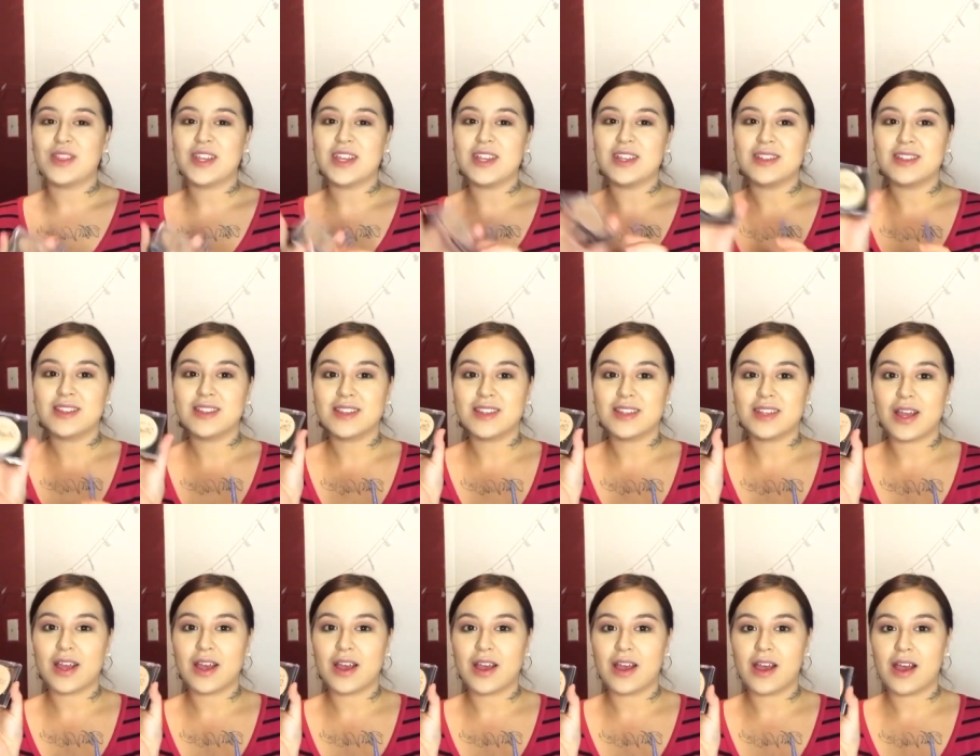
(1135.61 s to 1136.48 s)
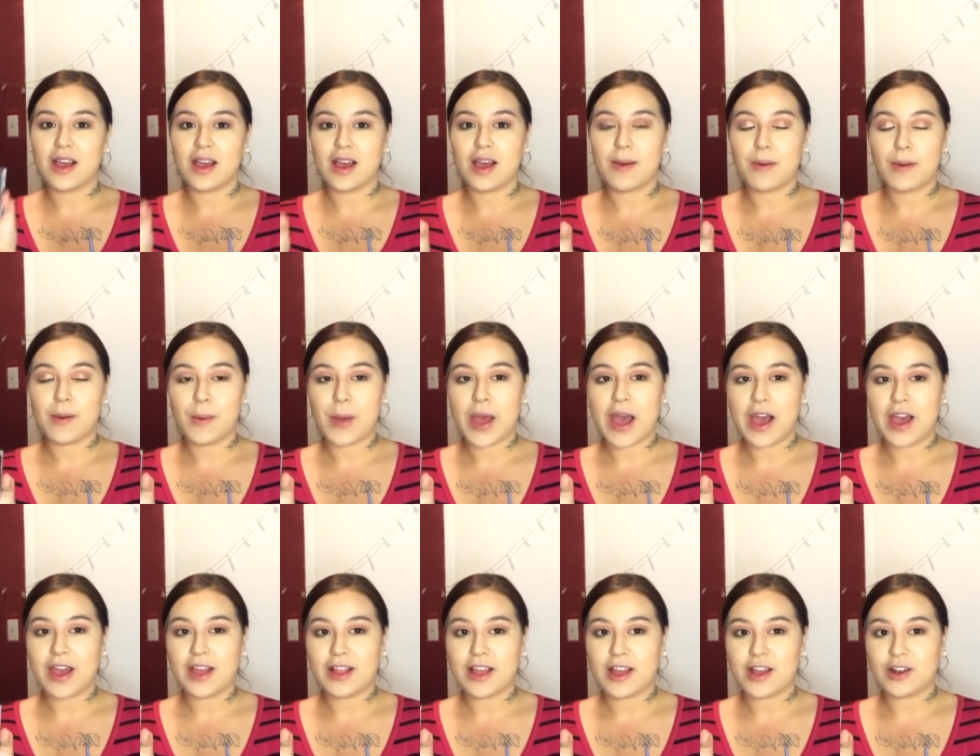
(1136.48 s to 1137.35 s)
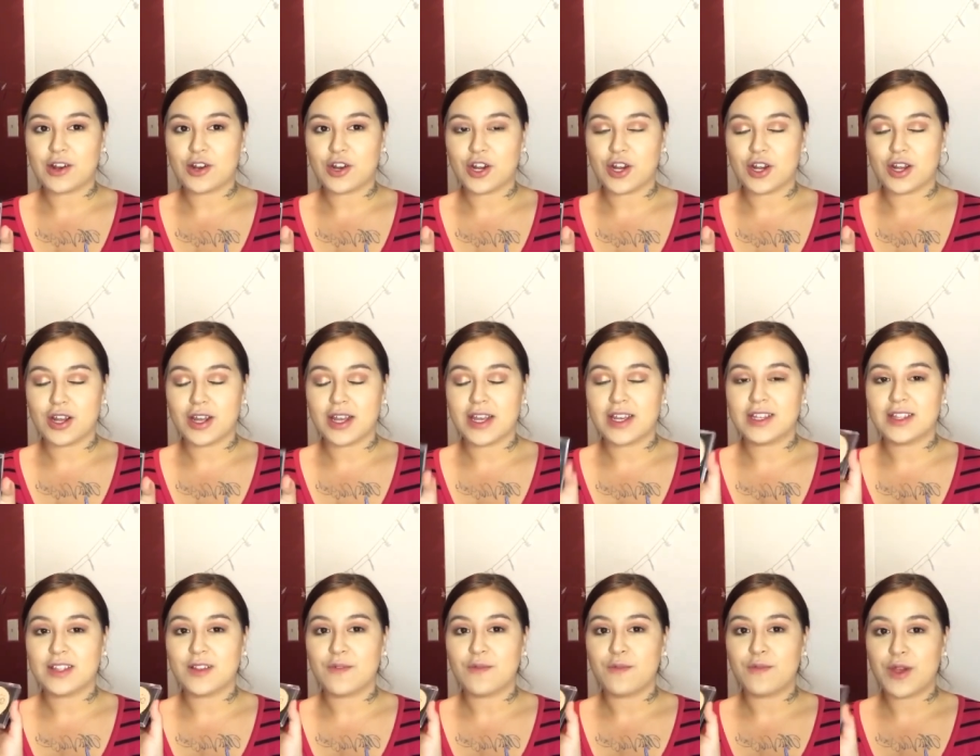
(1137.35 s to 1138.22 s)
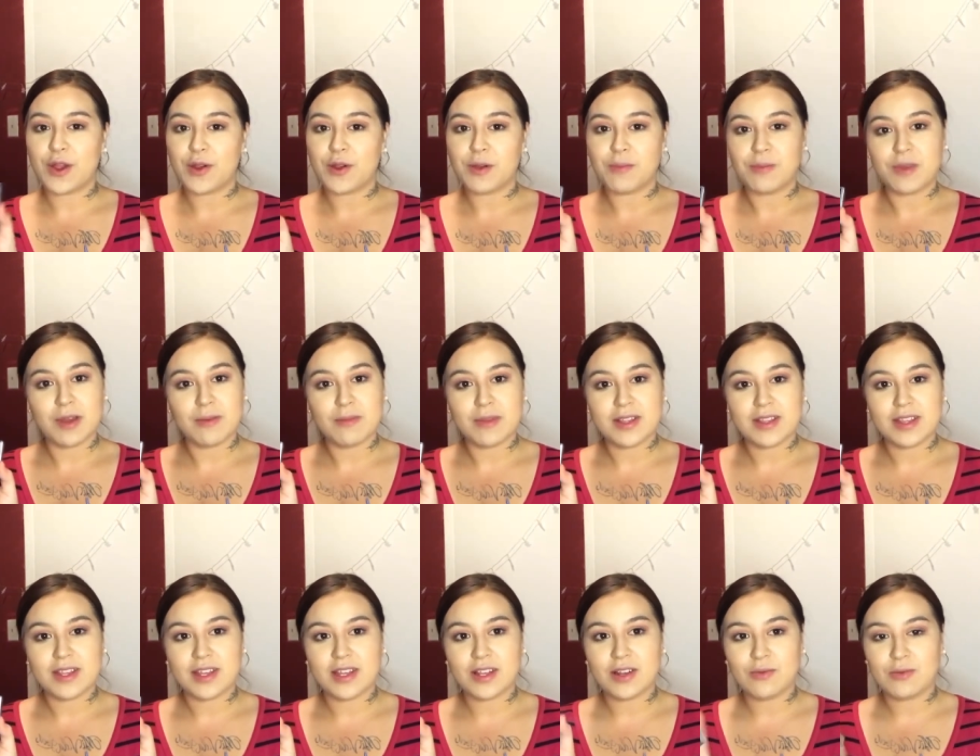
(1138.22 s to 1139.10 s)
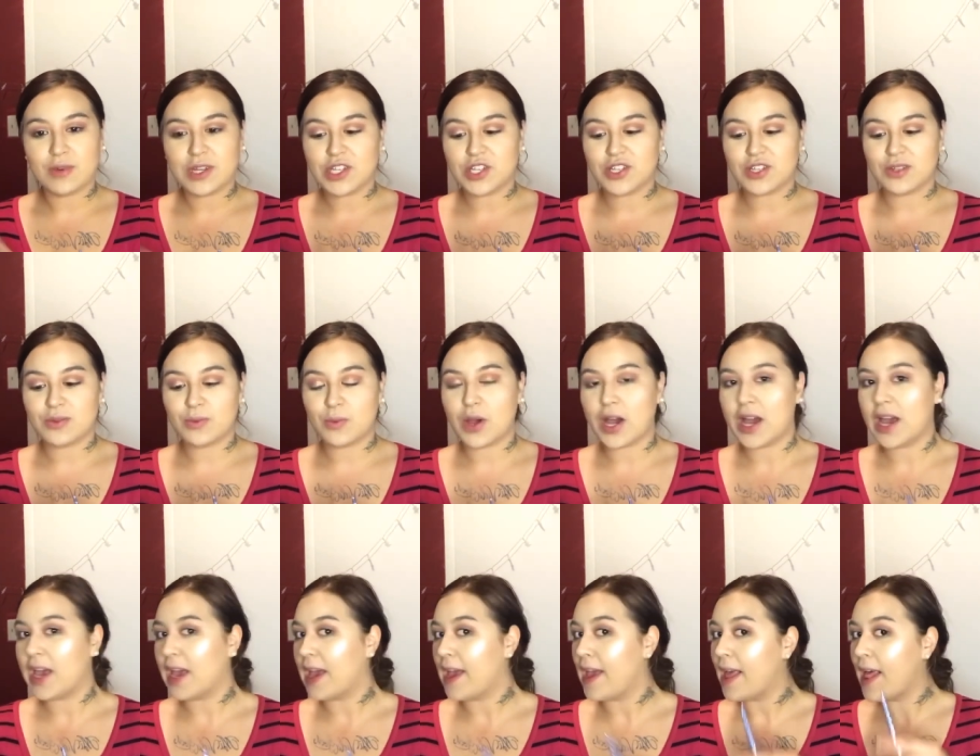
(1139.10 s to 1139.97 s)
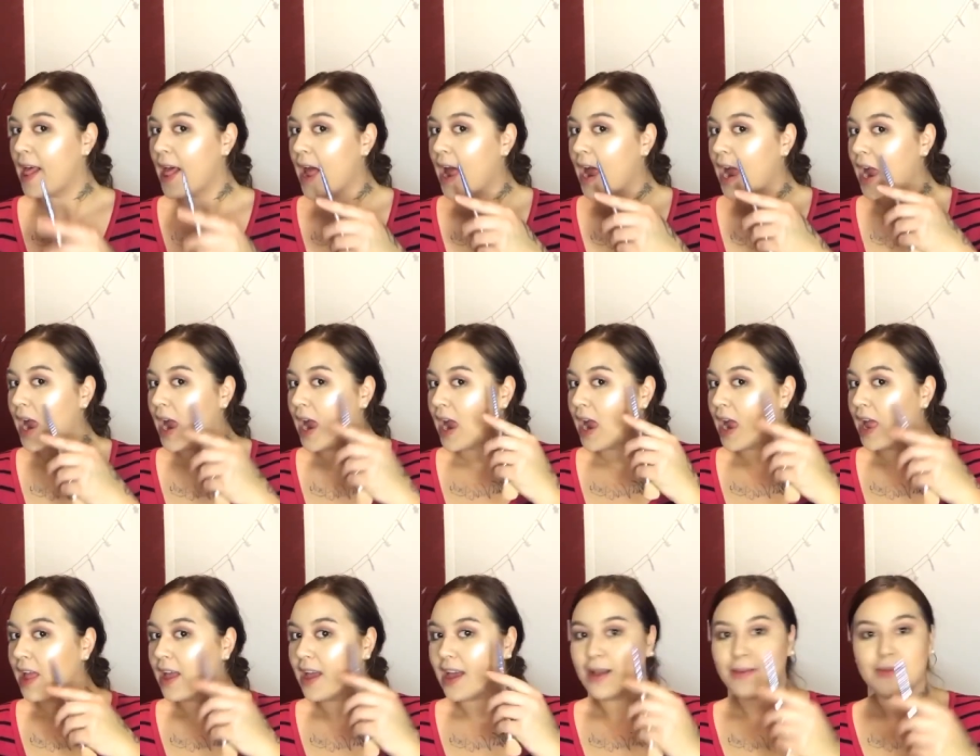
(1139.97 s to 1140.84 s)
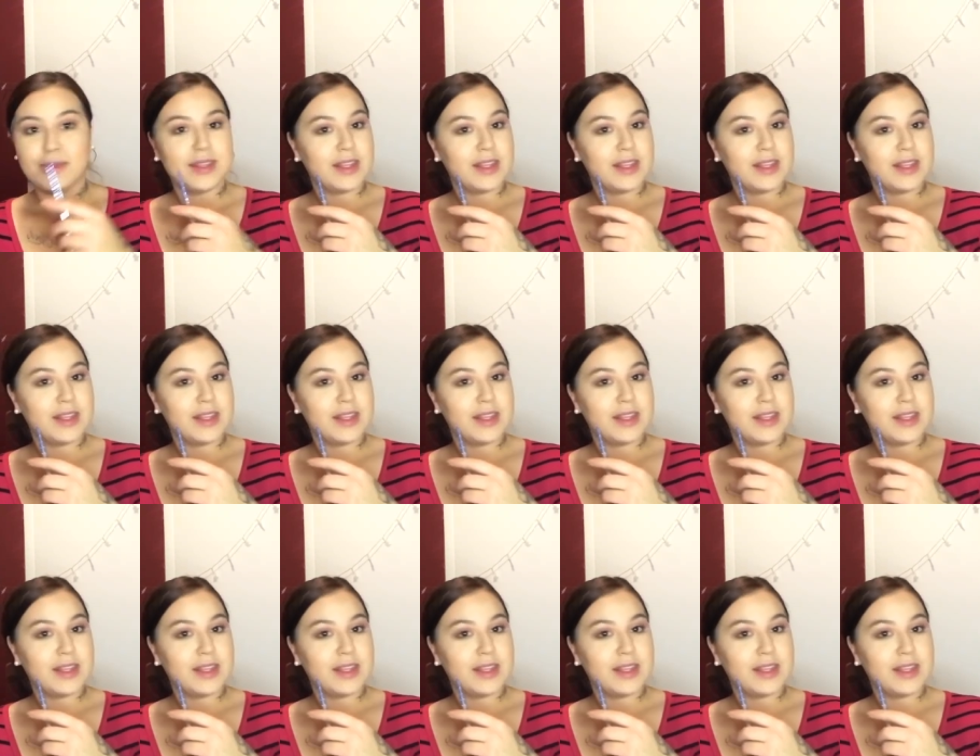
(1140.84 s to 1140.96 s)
This highlighter is very pigmented, which is why I'm